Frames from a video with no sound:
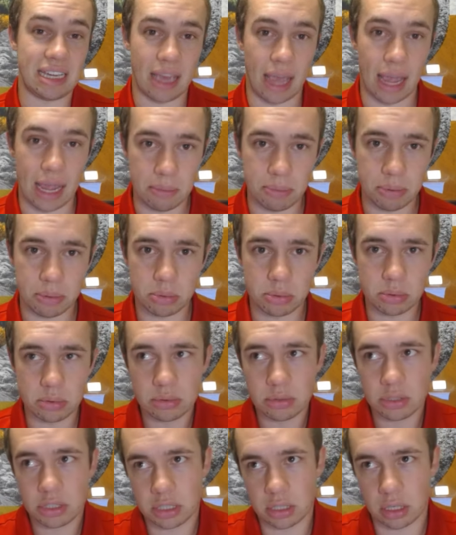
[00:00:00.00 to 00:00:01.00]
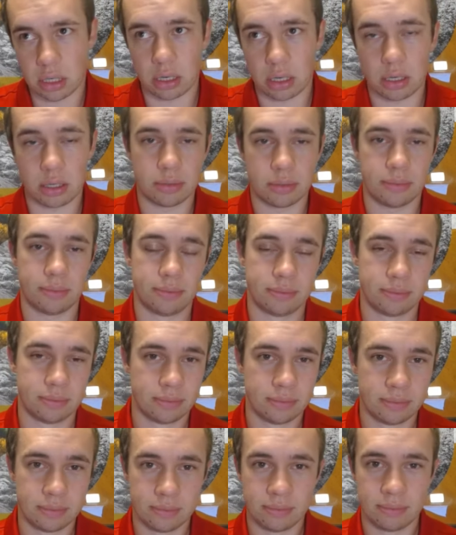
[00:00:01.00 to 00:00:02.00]
capable? Sure.
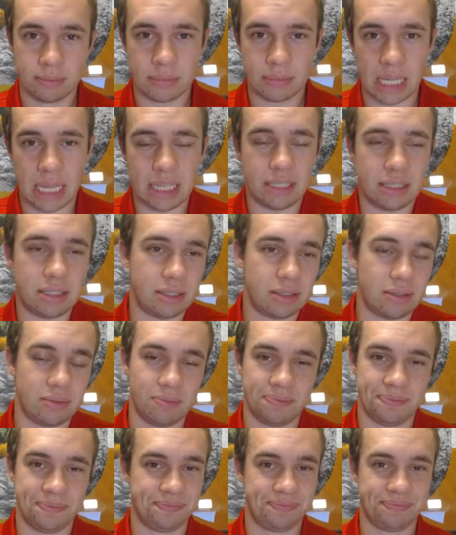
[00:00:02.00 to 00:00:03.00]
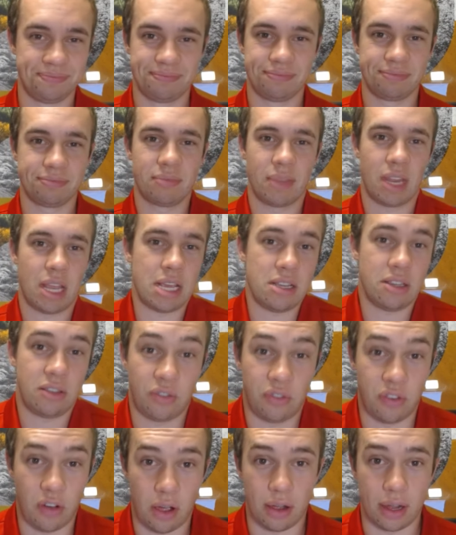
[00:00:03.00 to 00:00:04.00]
He's
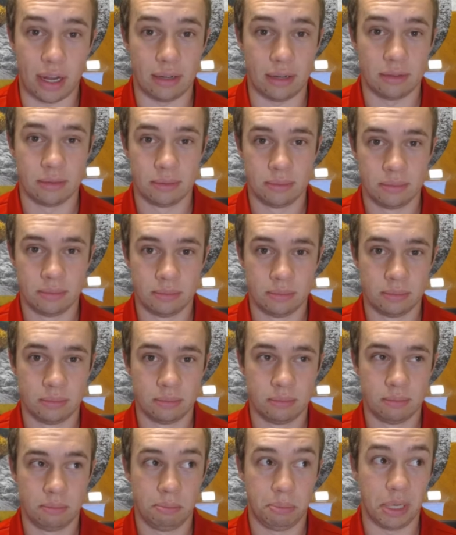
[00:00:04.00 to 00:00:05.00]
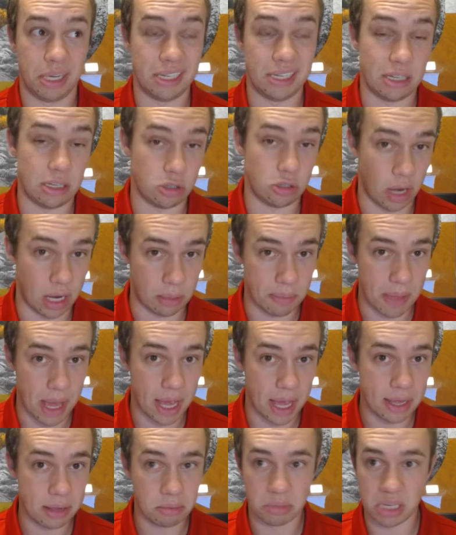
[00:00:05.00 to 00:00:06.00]
fine. But is he Drake
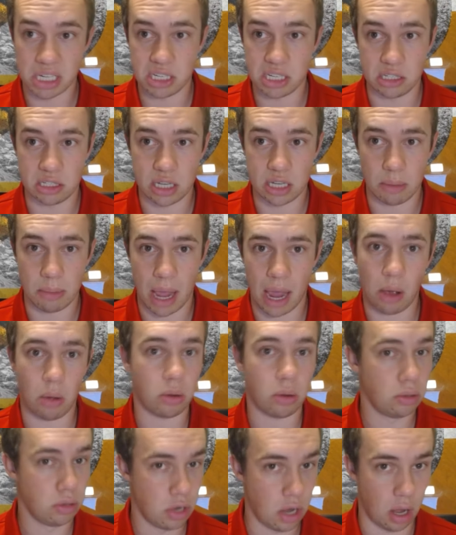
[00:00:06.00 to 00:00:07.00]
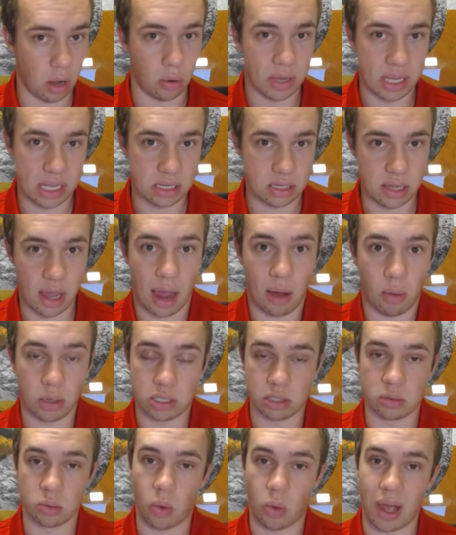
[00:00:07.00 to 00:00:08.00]
May? Is he Sam Howell? No, he's not, which
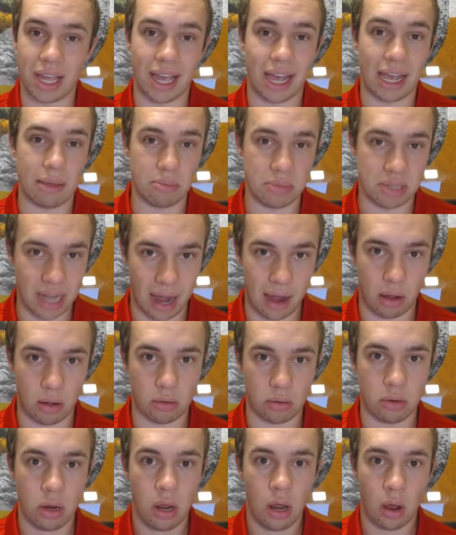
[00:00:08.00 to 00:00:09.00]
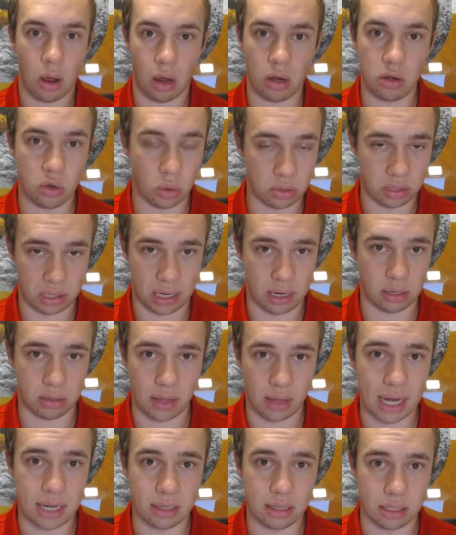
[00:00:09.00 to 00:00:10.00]
is why I am down on North
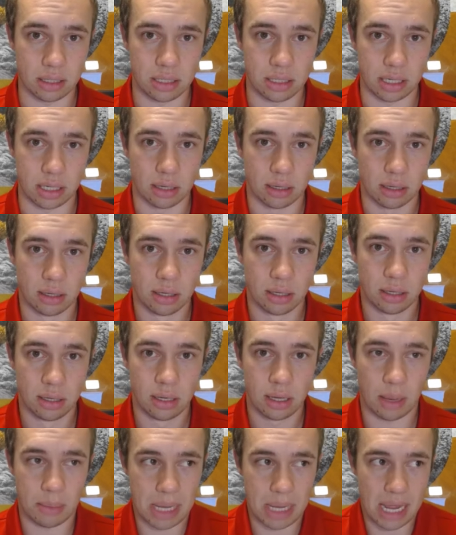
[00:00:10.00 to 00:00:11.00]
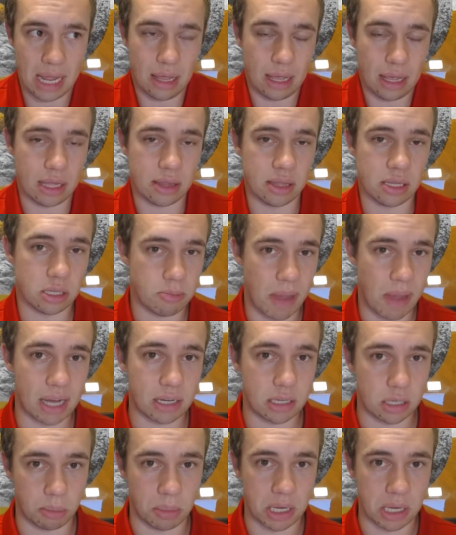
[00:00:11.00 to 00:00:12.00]
Carolina this year. I mean, in this
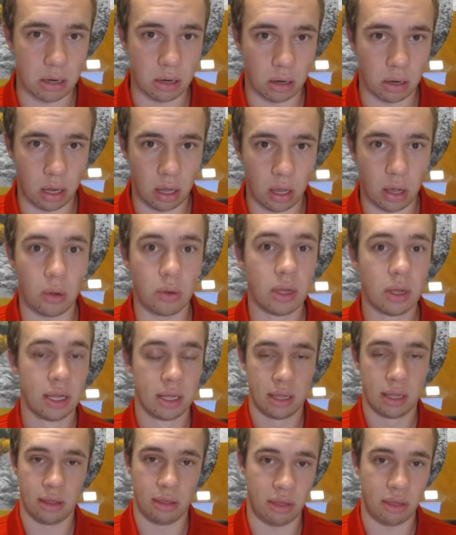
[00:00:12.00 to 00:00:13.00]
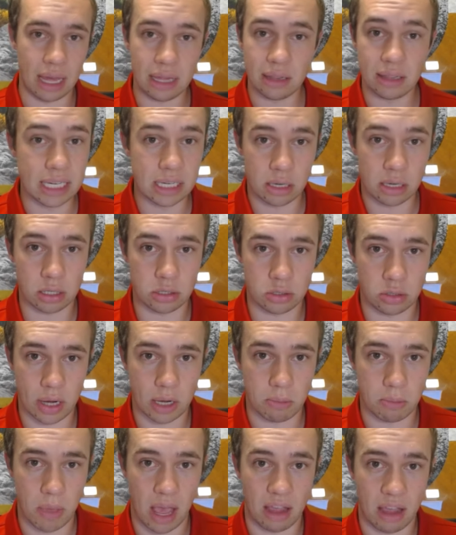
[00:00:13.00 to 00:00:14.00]
matchup a year ago, they leaned on
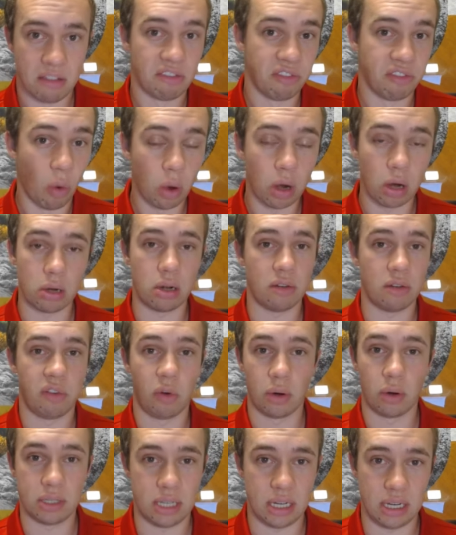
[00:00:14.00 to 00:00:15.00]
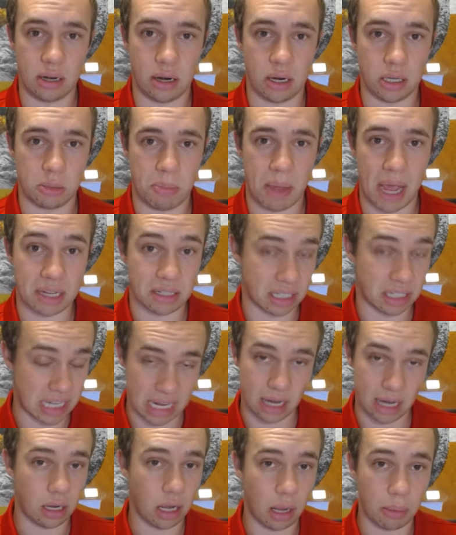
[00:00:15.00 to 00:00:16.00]
Drake May, 414 yards passing. He
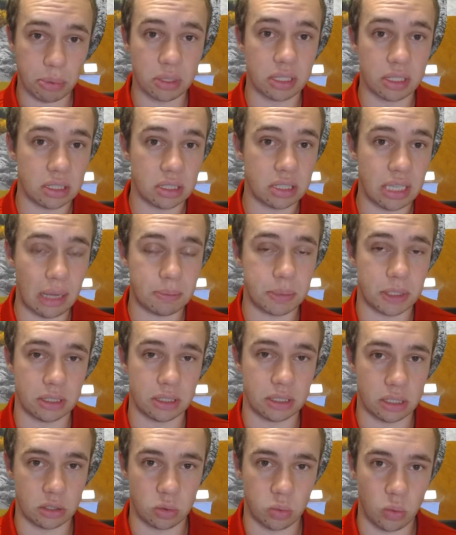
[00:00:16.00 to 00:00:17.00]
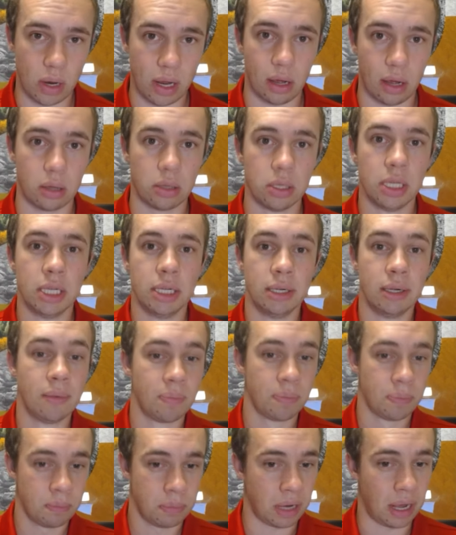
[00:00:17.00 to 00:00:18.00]
had a couple interceptions as well,
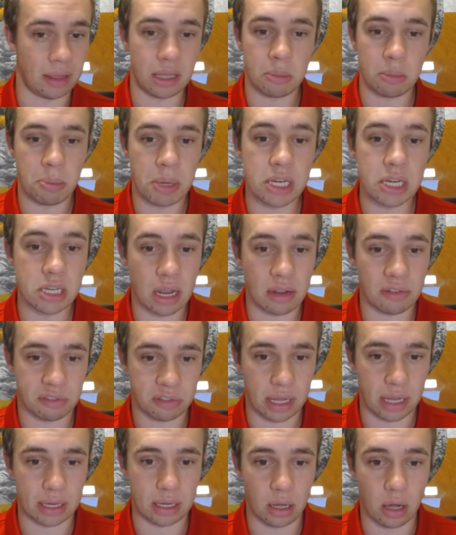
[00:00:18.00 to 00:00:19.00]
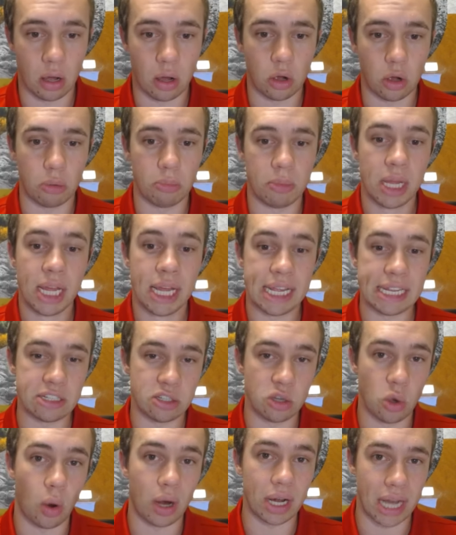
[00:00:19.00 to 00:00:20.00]
but I think PJ Fleck at home is
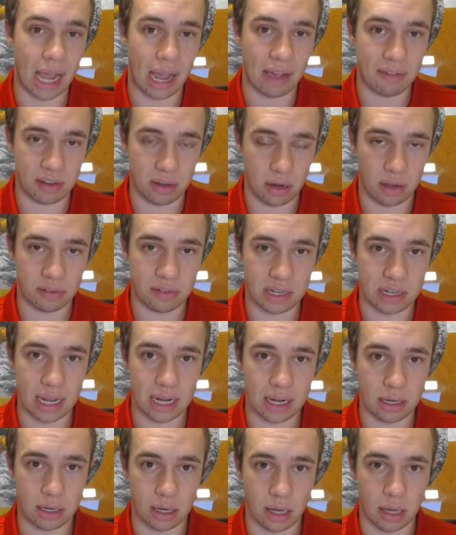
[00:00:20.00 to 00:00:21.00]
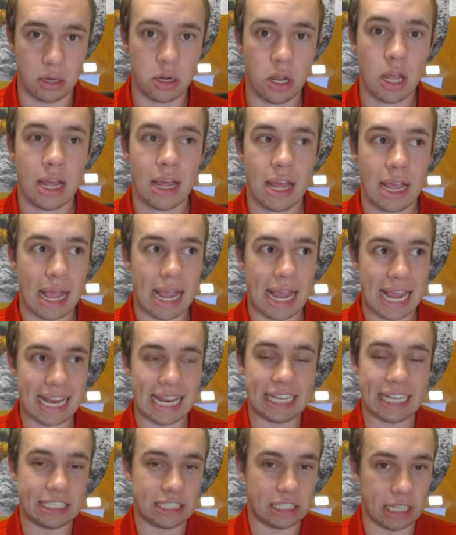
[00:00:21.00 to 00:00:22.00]
going to have enough to get it done.
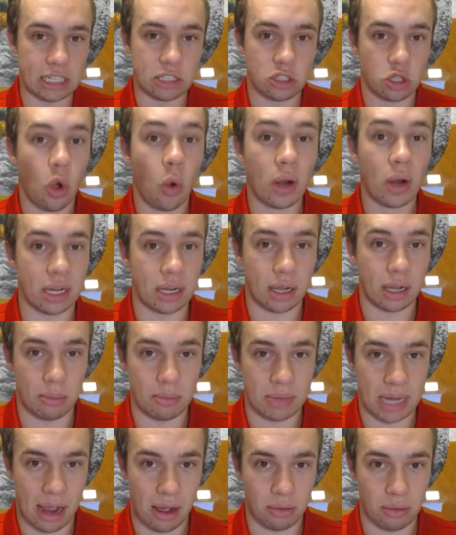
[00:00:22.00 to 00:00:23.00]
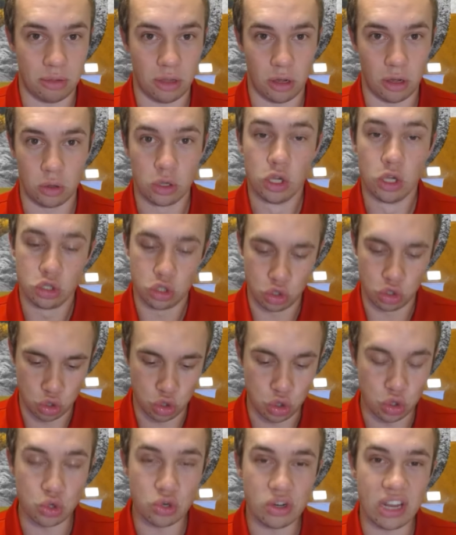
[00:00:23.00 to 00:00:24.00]
It's going to come down, though, to
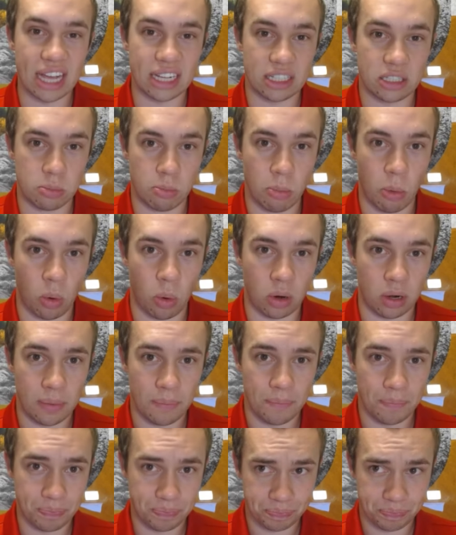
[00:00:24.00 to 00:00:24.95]
who gets more